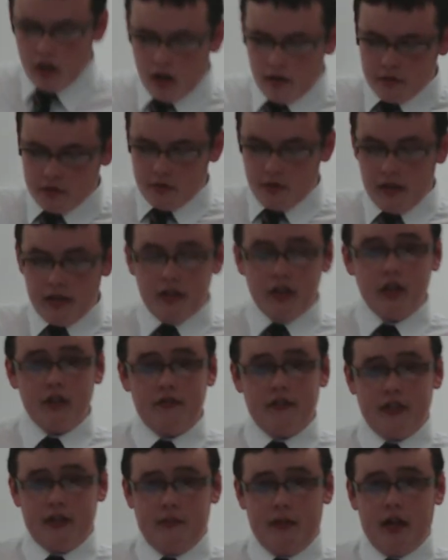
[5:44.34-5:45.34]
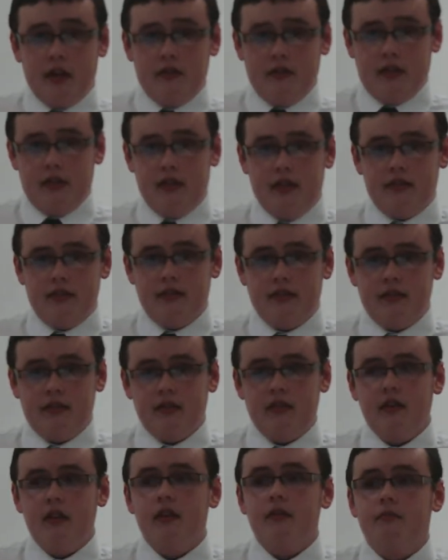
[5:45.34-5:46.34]
I was quite nervous about
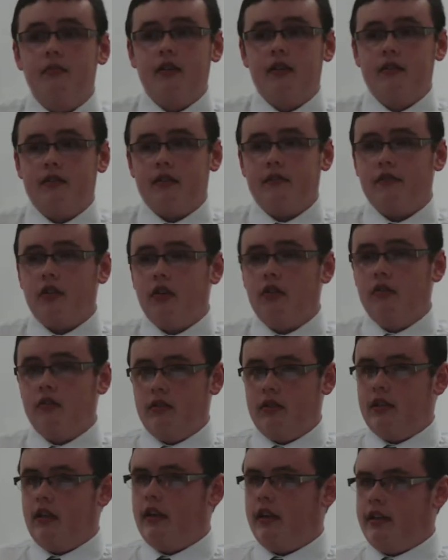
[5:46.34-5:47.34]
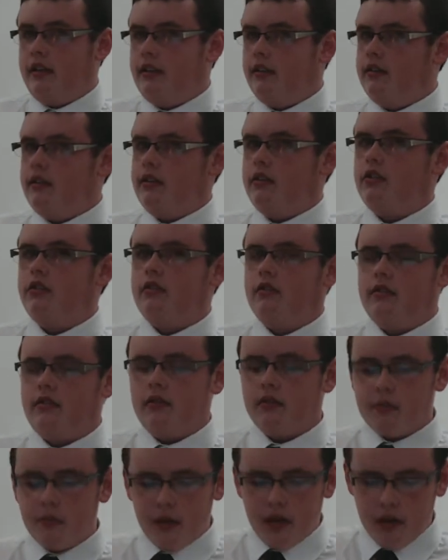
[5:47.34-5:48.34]
this because I've got underlying conditions
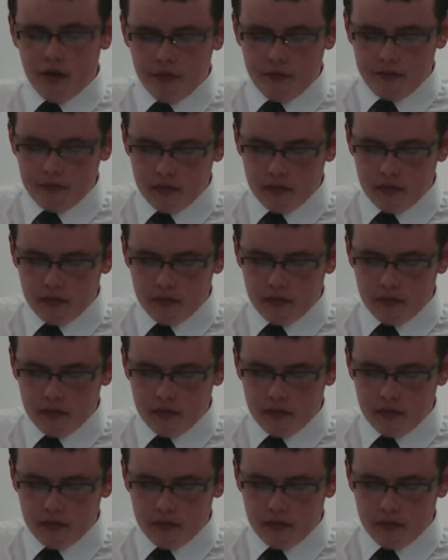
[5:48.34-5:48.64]
as well.